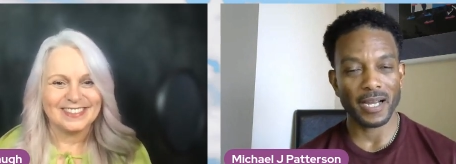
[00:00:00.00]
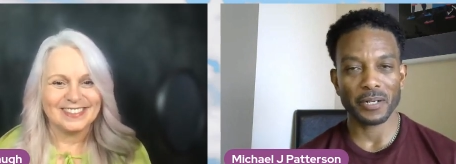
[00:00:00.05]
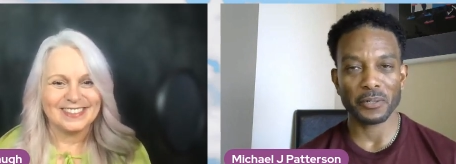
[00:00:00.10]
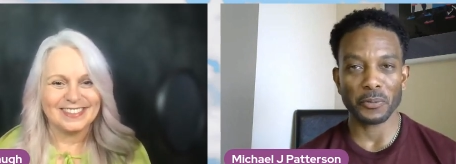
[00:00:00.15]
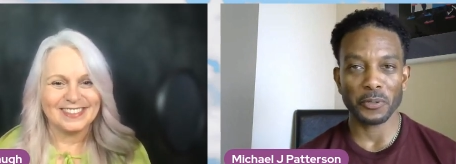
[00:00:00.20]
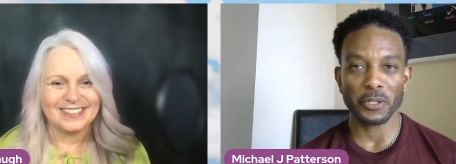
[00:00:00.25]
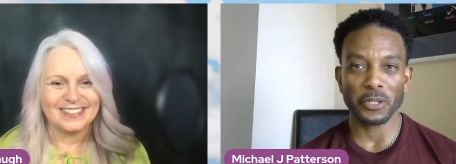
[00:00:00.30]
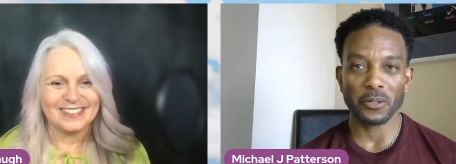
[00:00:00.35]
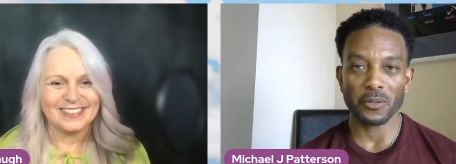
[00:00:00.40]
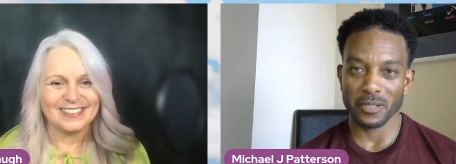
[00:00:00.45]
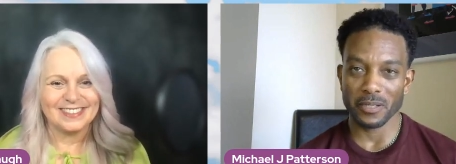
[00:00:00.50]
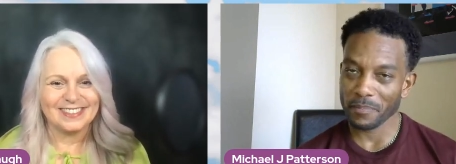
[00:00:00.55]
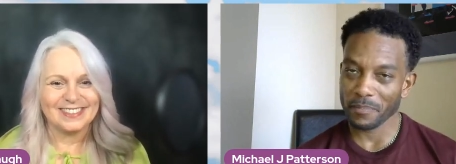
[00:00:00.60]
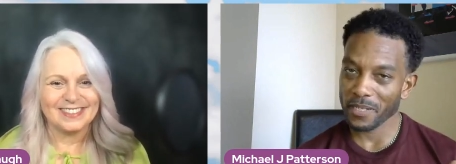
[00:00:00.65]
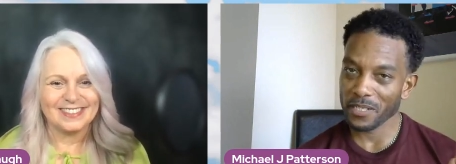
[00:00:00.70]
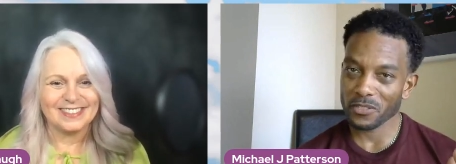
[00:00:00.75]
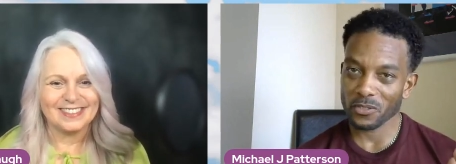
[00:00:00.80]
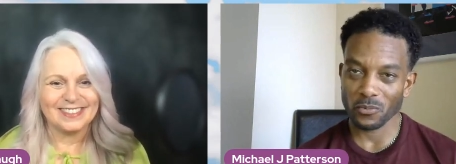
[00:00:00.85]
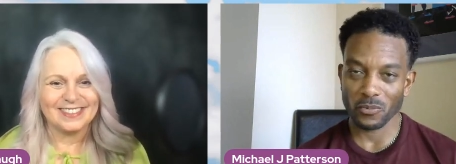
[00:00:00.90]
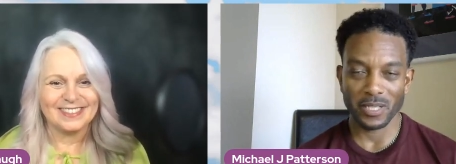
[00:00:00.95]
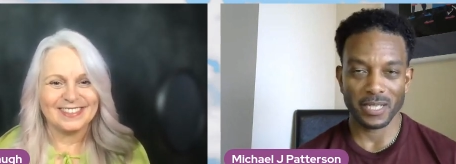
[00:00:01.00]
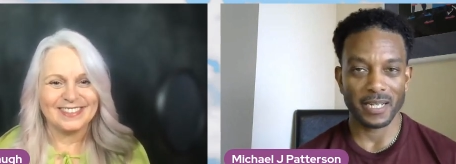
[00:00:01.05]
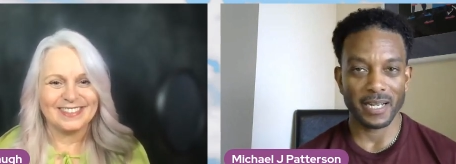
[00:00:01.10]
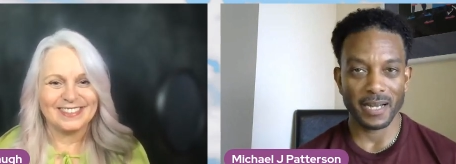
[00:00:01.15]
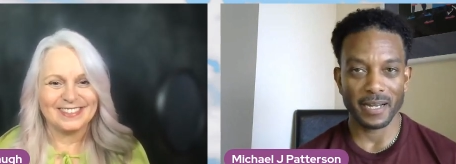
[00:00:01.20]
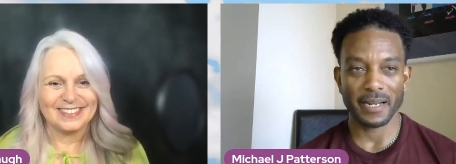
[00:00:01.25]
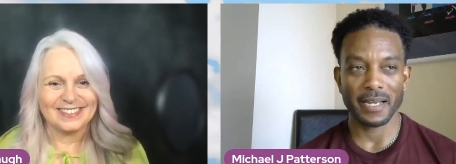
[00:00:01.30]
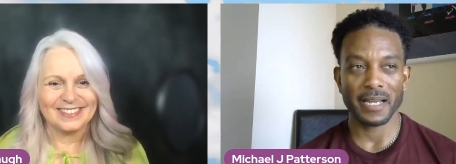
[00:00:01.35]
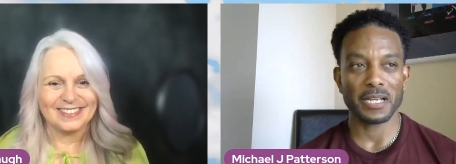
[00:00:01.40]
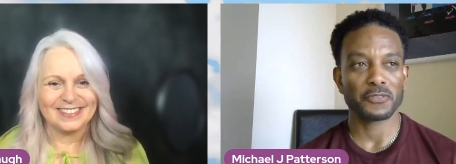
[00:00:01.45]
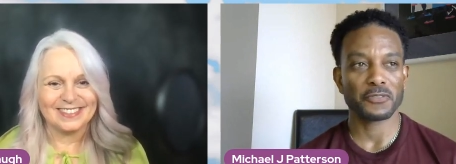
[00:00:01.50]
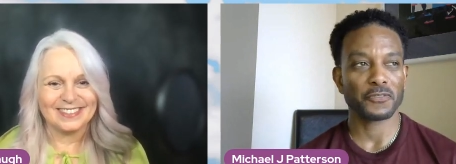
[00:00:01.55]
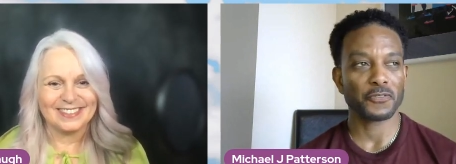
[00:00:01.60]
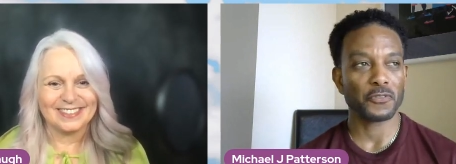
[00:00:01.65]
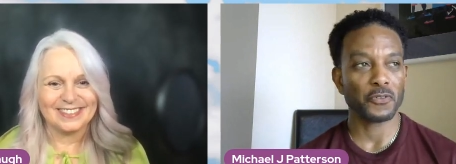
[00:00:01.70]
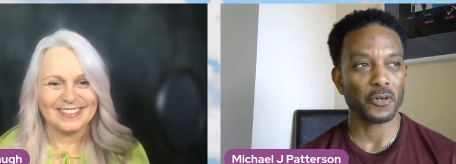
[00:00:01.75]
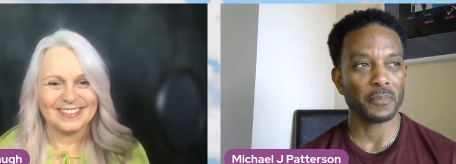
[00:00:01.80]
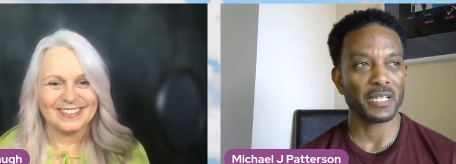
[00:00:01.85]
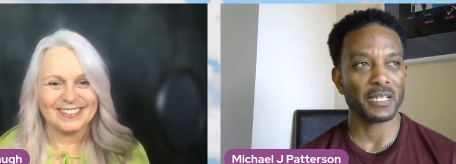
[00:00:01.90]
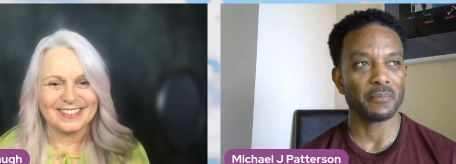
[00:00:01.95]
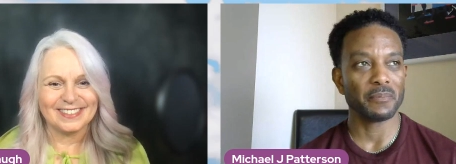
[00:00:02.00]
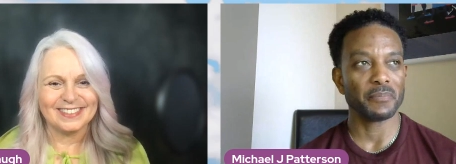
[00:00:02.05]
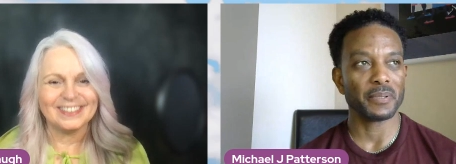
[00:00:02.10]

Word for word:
Speaker 1: I don't know. It depends on what God has for me.